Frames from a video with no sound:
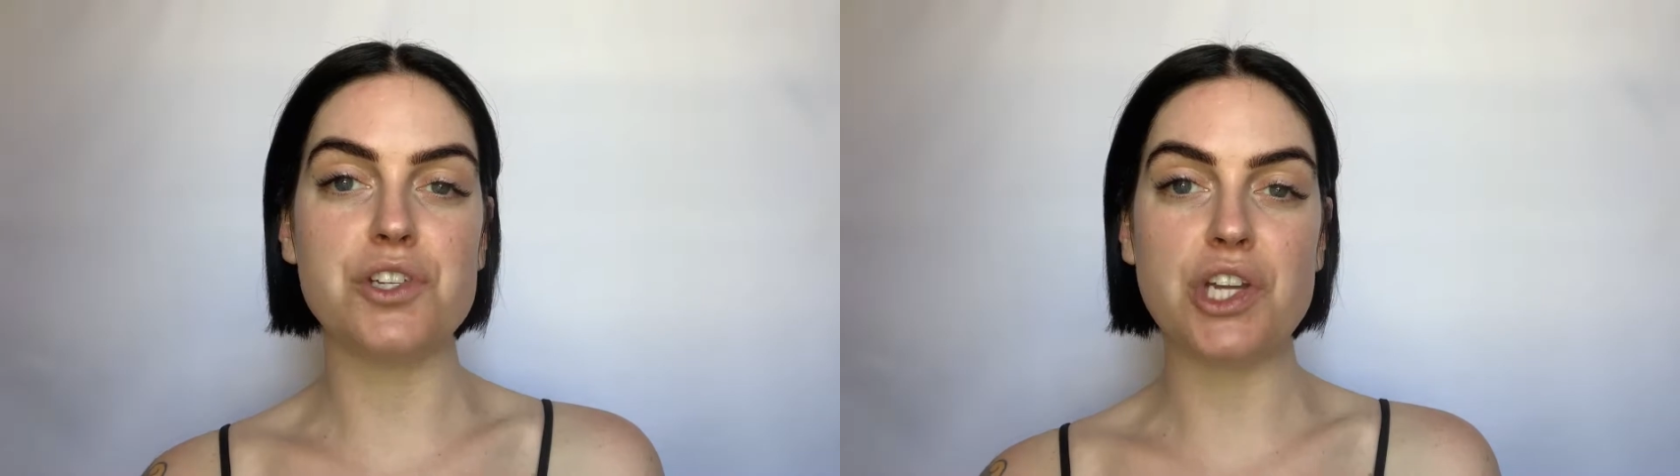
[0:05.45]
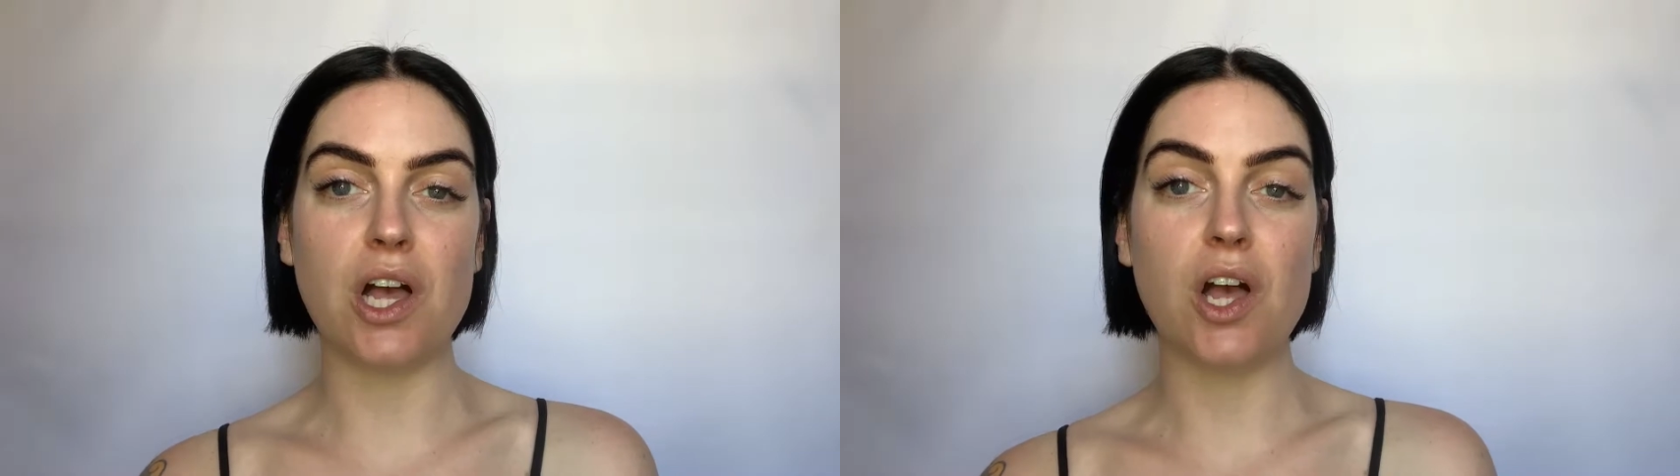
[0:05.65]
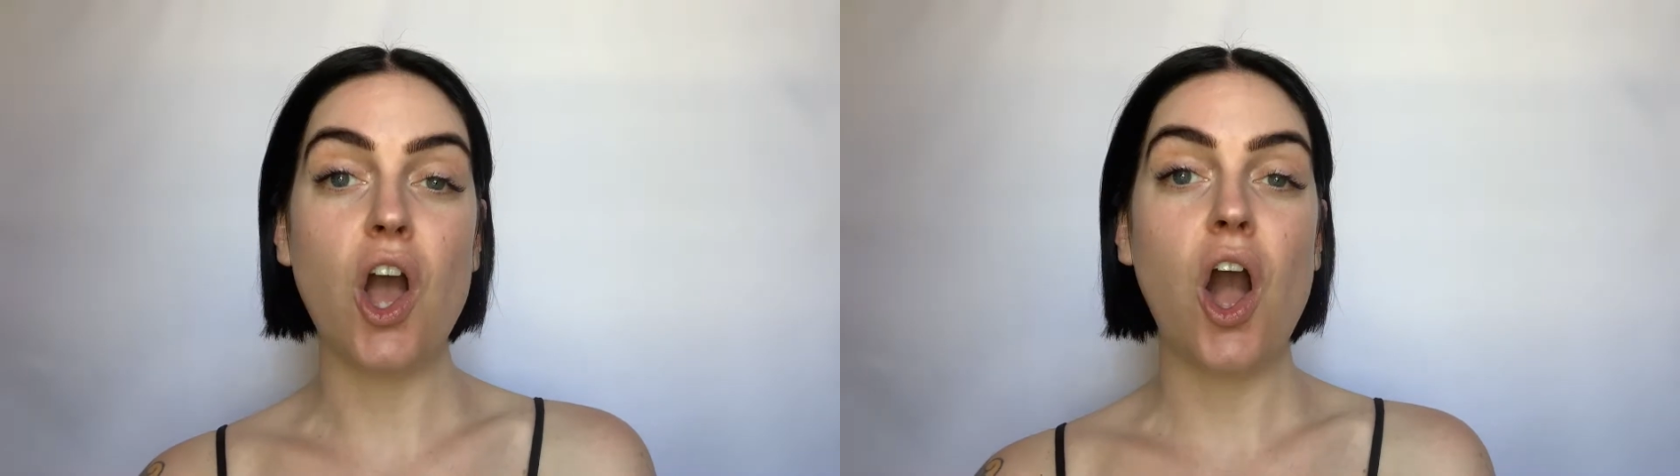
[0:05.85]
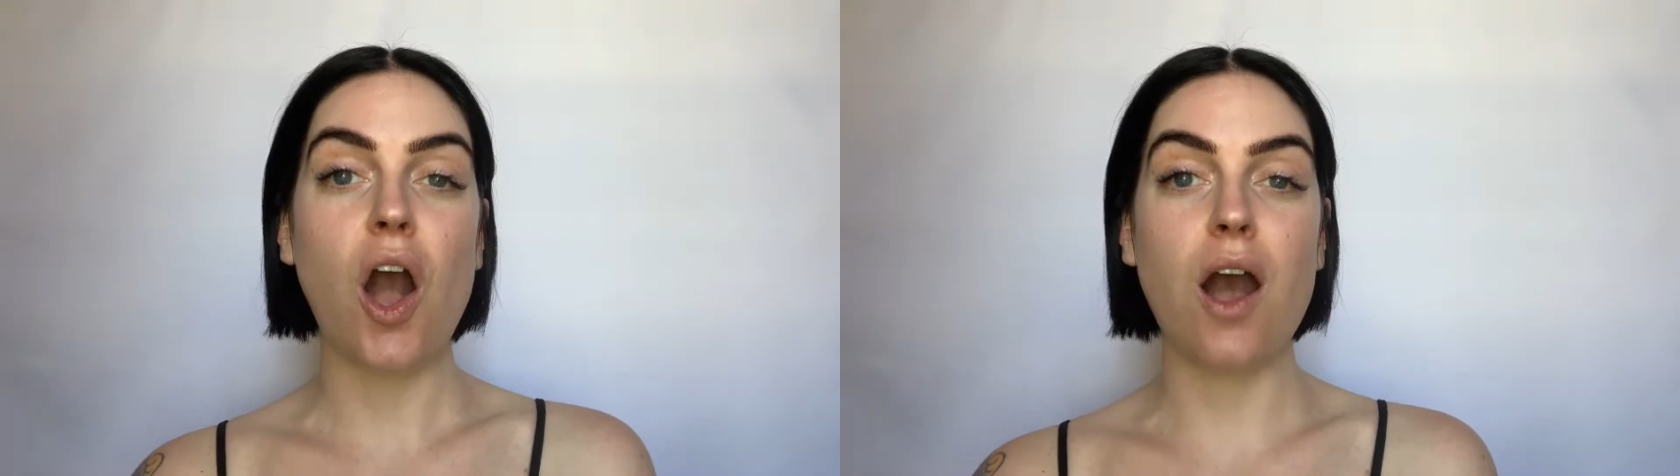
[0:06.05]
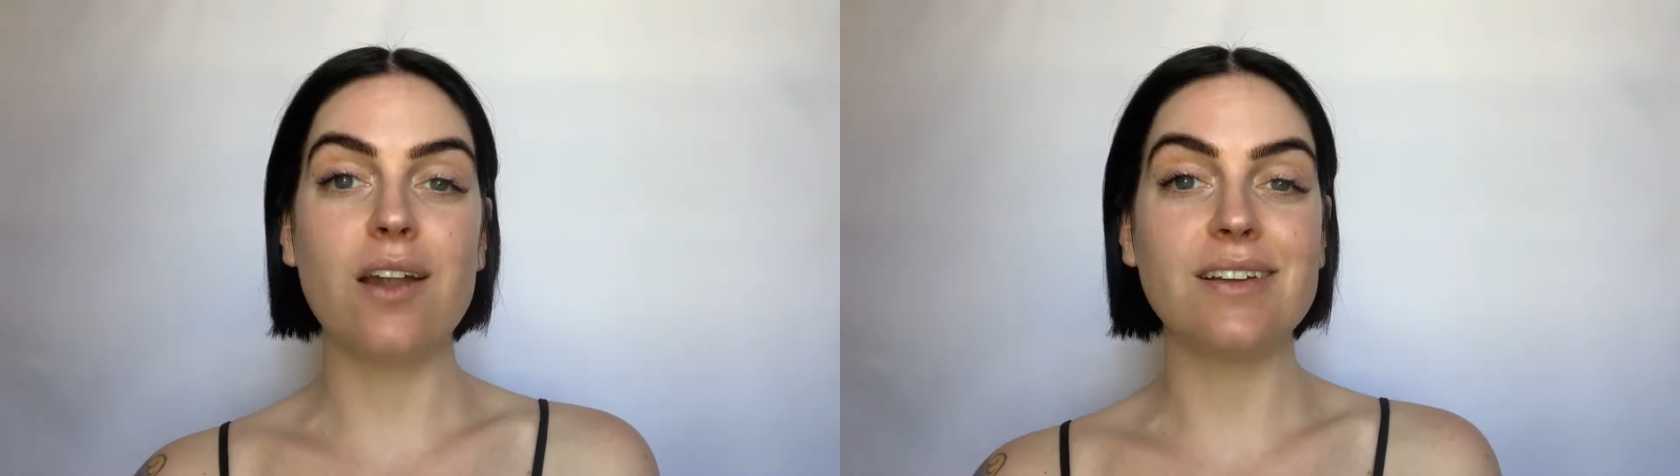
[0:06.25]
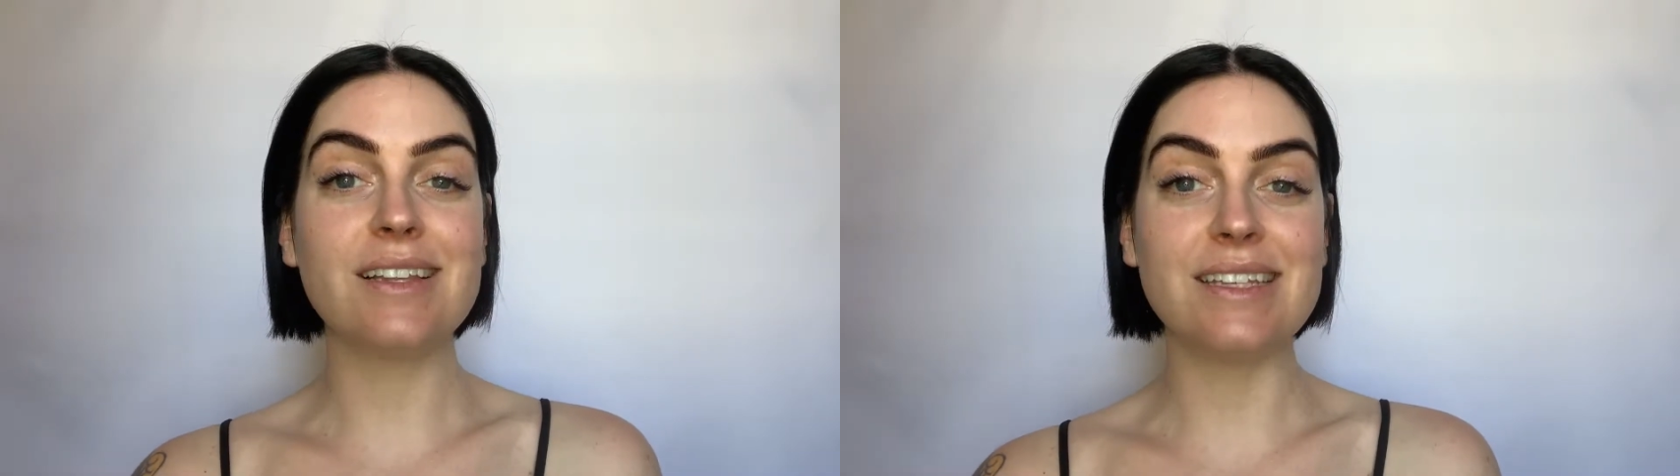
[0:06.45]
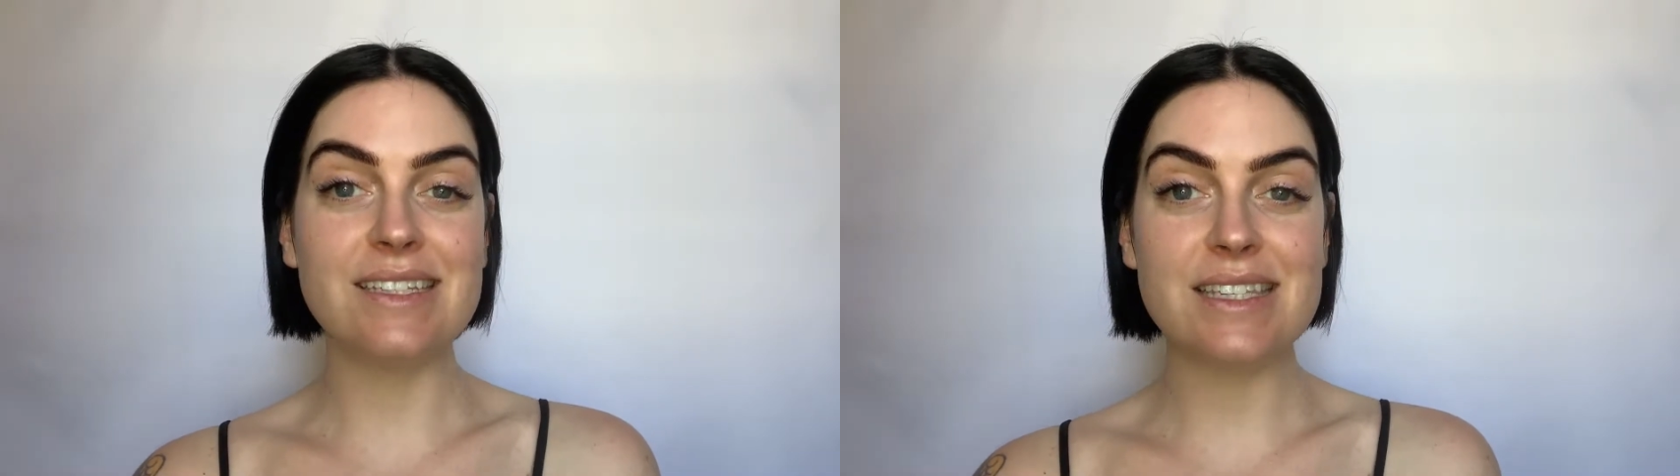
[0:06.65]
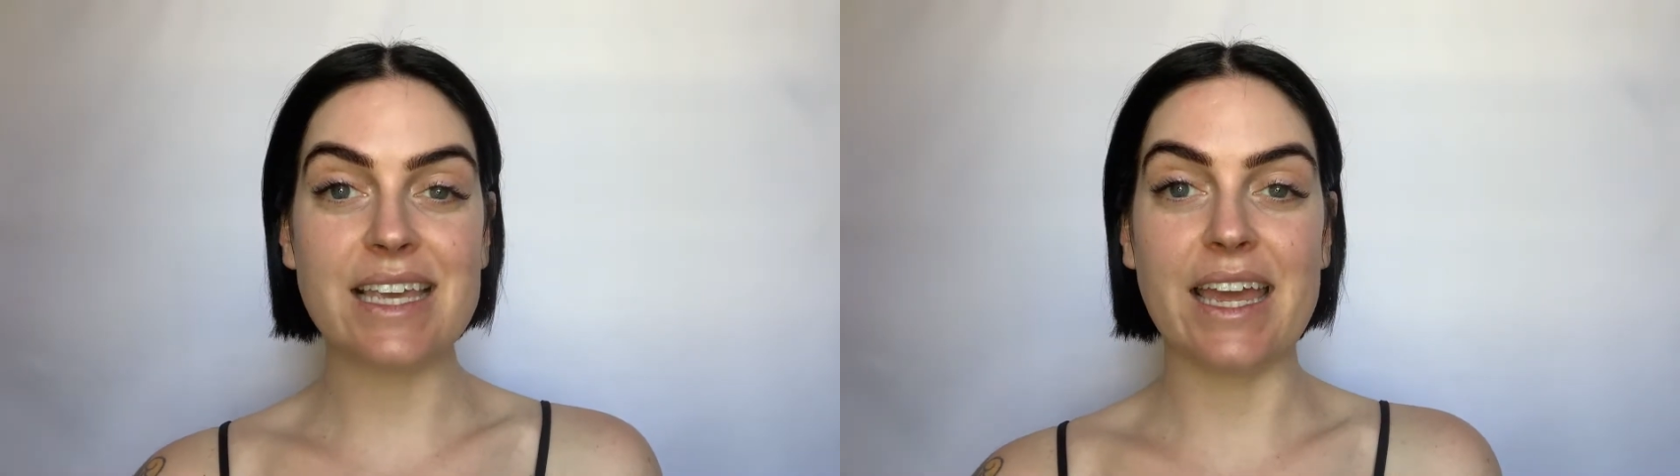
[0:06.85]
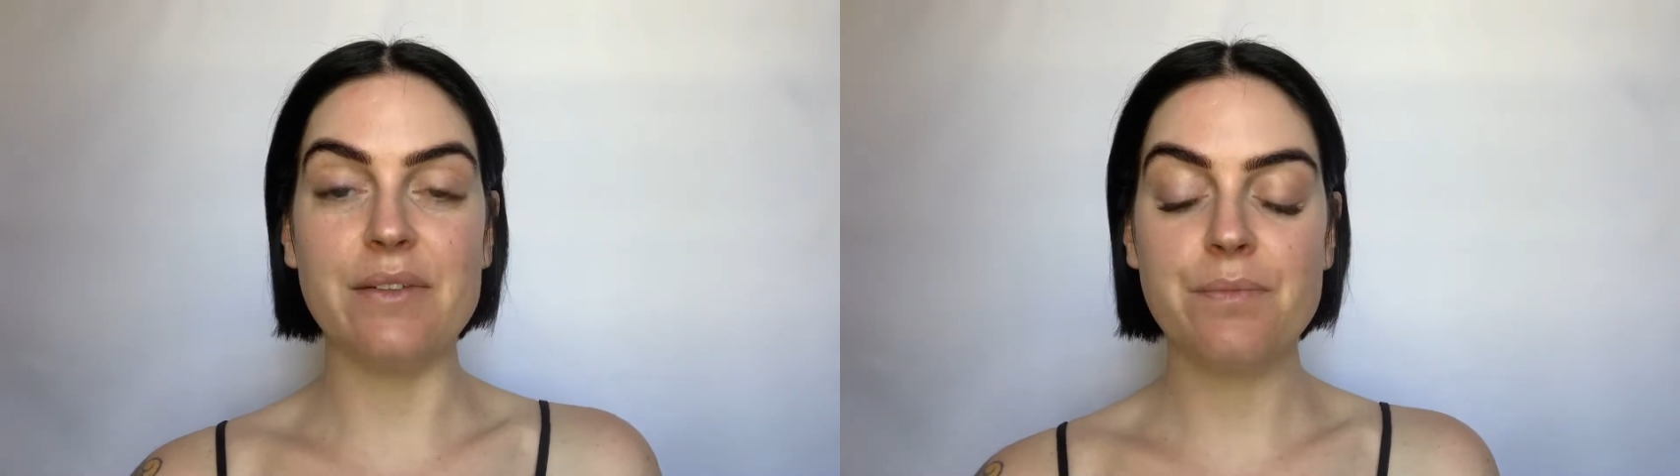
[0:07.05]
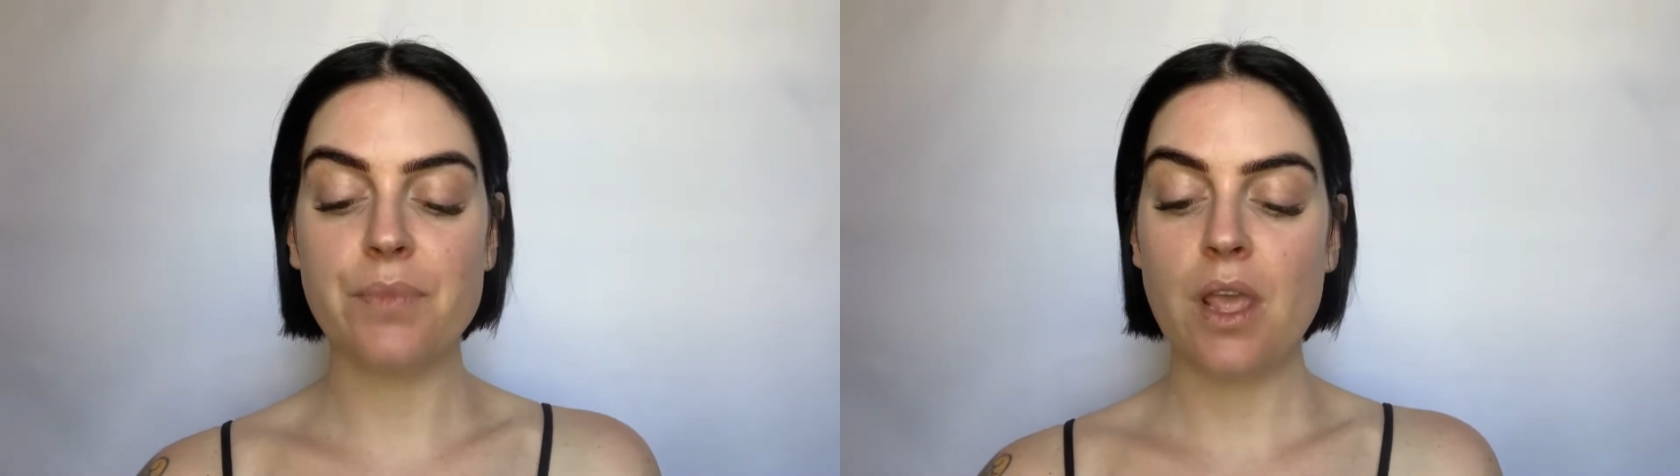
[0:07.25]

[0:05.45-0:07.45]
sha on clean skin.